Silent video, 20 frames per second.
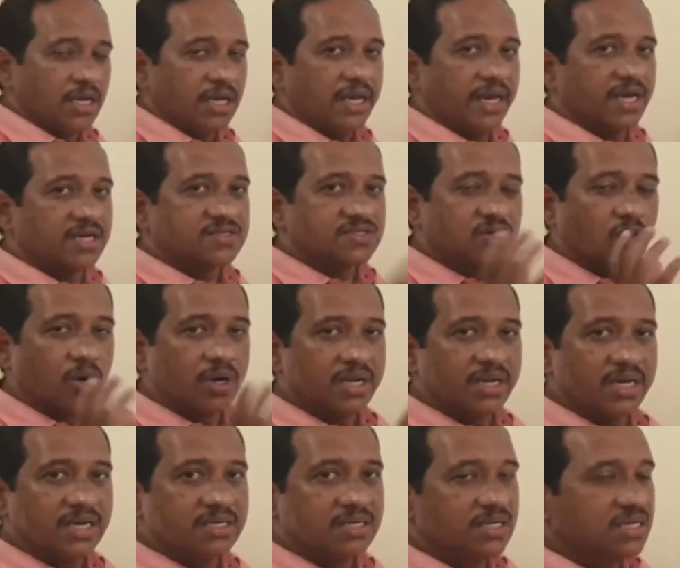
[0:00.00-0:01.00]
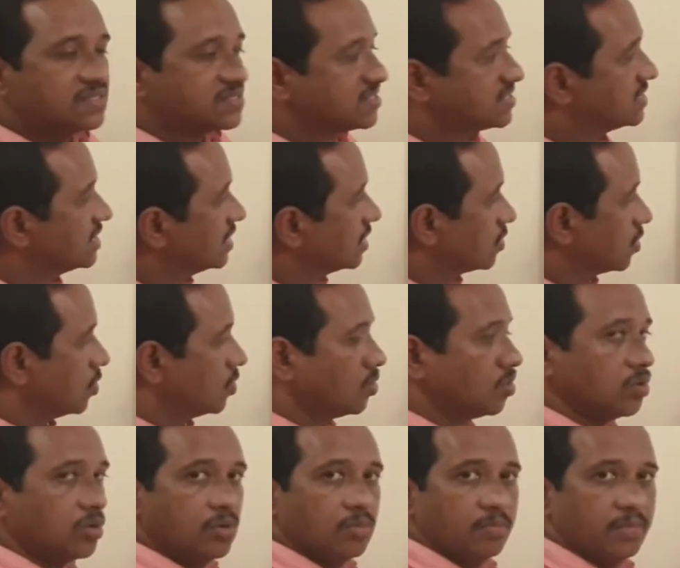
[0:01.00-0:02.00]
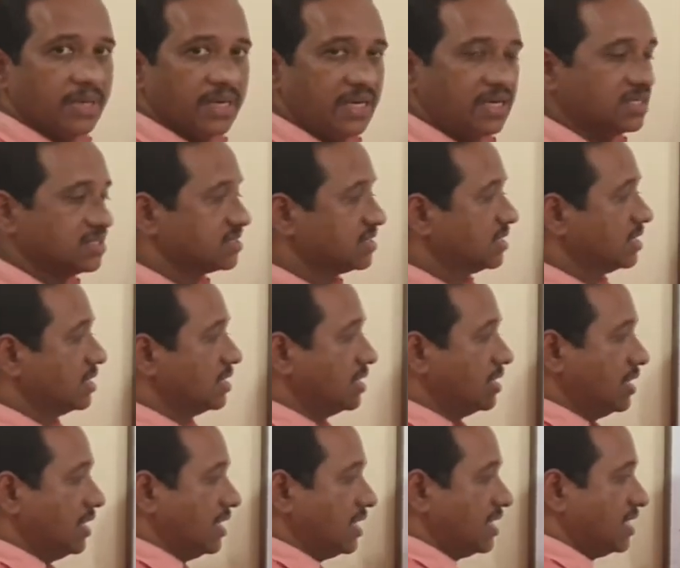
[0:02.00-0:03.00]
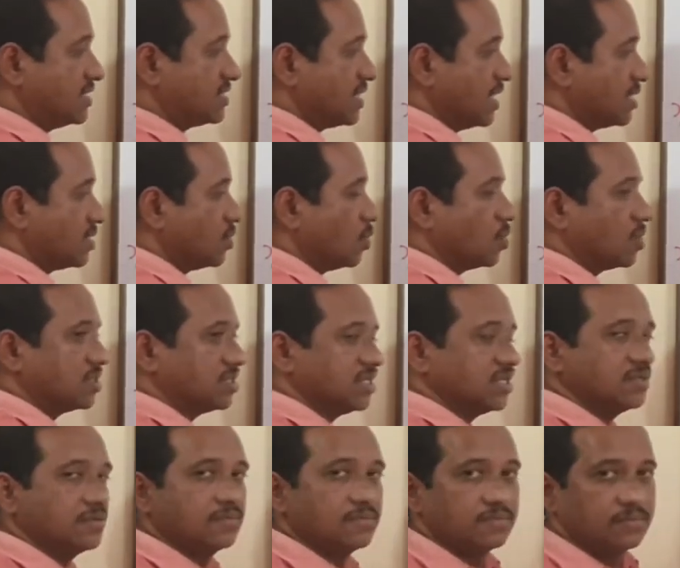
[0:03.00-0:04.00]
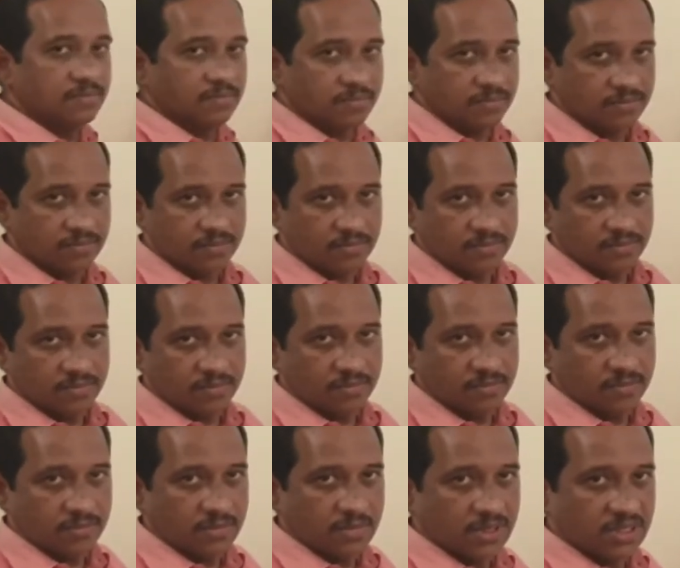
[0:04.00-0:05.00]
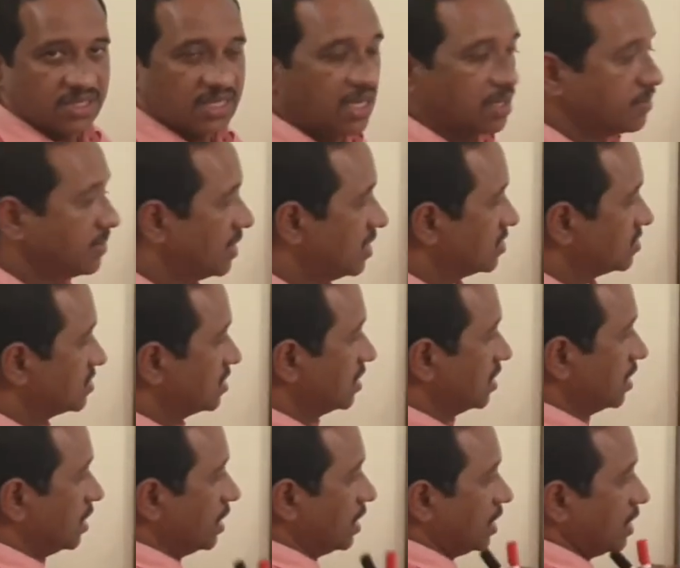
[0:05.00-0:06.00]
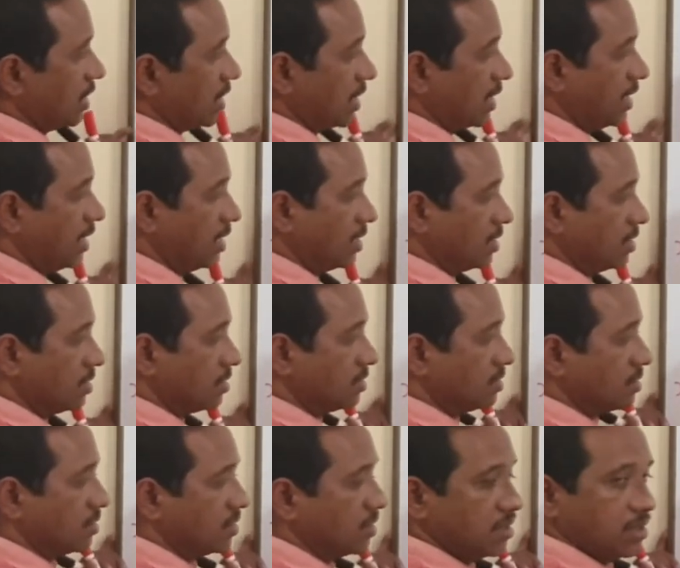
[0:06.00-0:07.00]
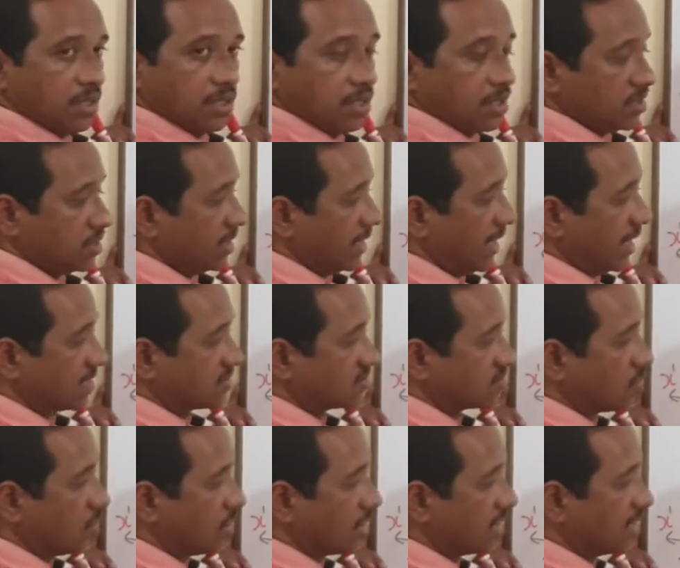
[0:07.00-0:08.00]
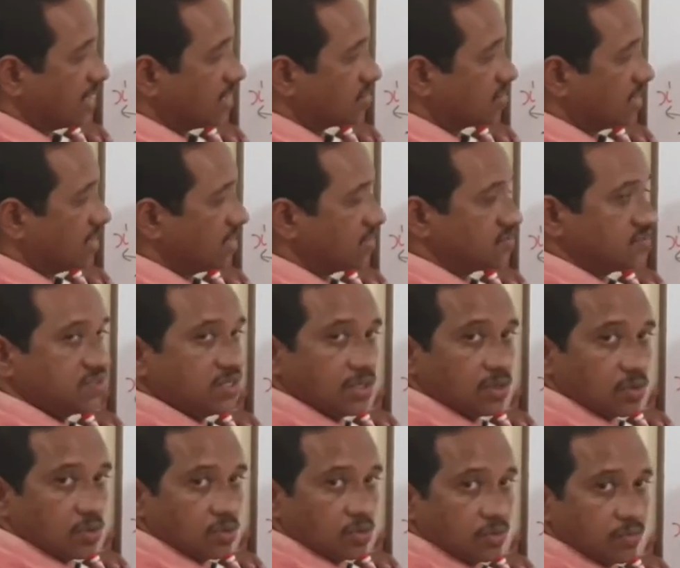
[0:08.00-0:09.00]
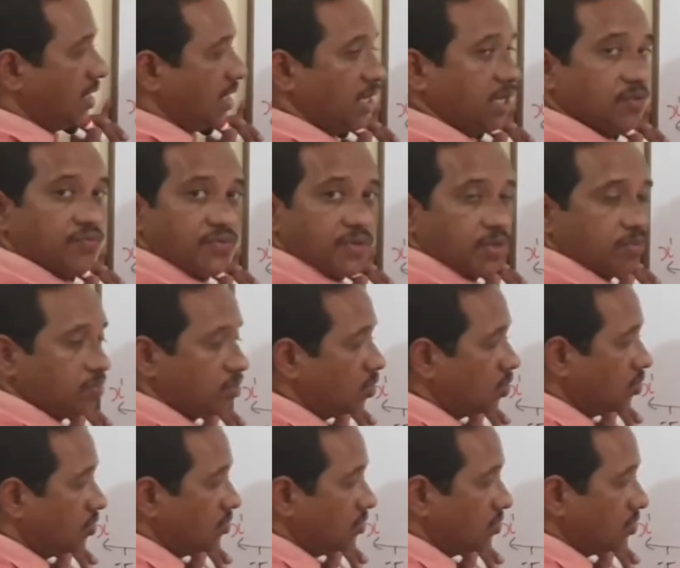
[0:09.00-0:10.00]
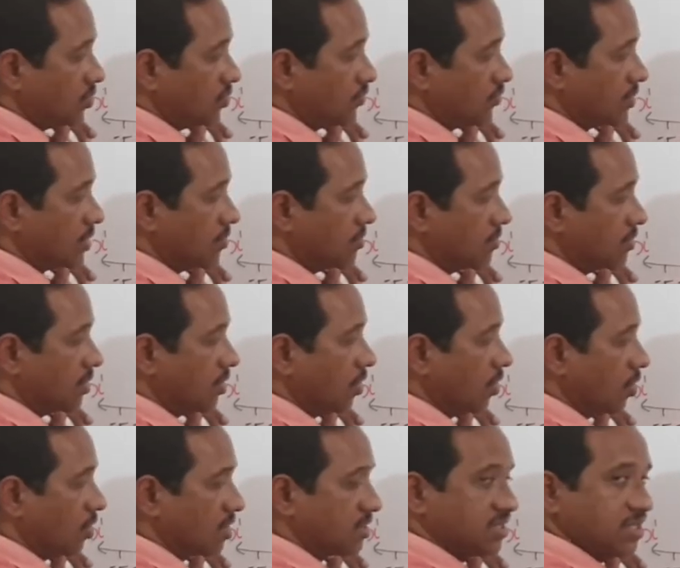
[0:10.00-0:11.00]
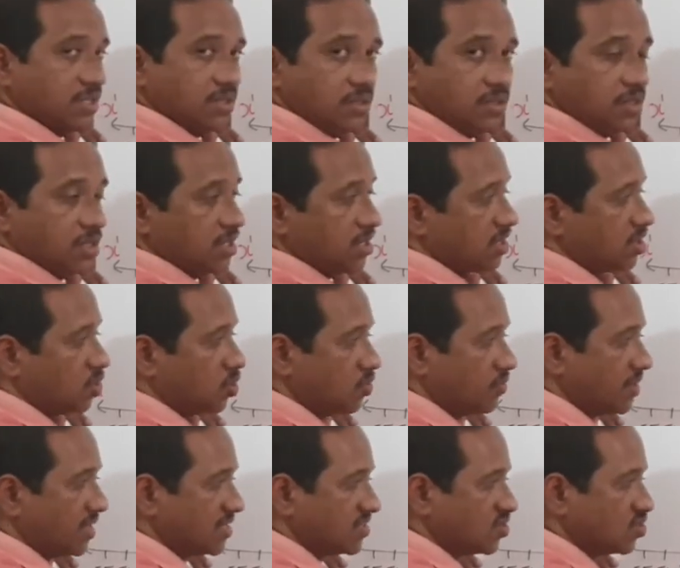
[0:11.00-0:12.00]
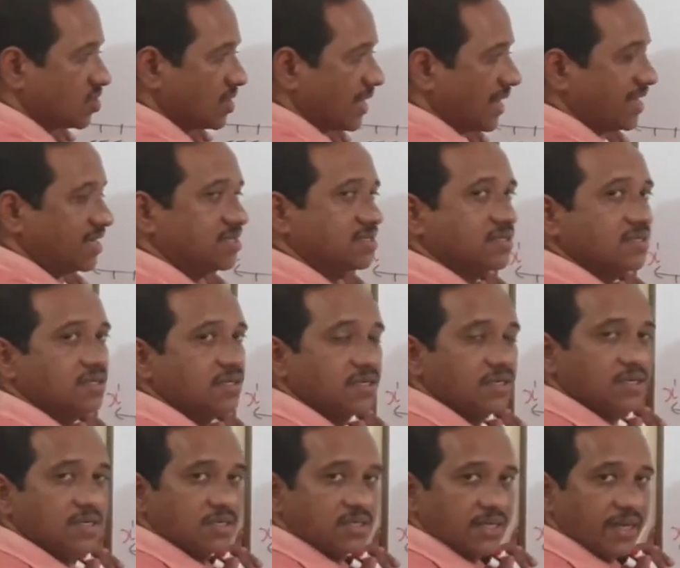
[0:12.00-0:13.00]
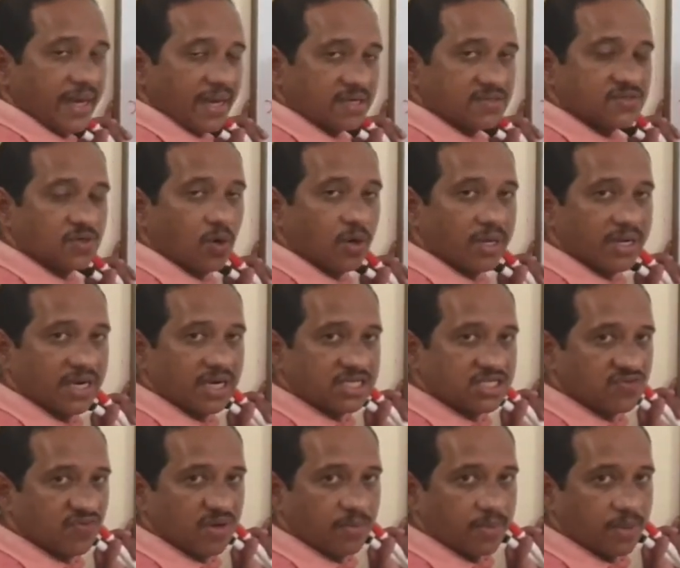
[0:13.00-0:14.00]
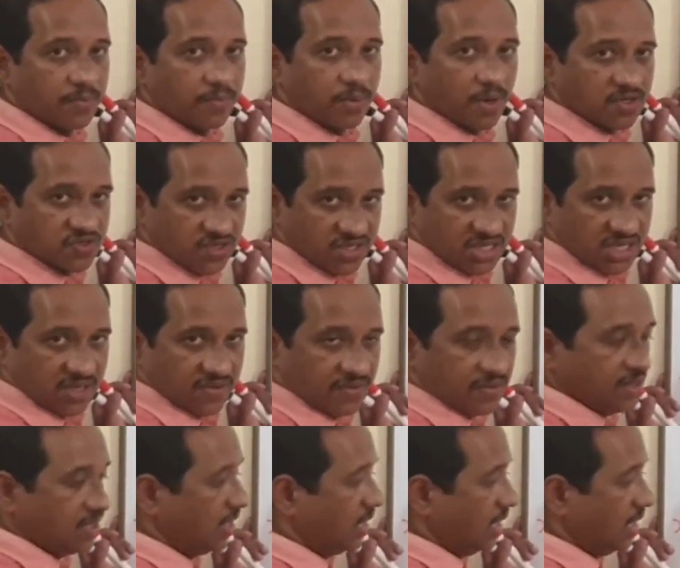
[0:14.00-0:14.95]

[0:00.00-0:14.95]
X-coordinate is 0 means it is at origin. That means here the x-coordinate is 0. If you move from origin towards right, the x-coordinates will be positive,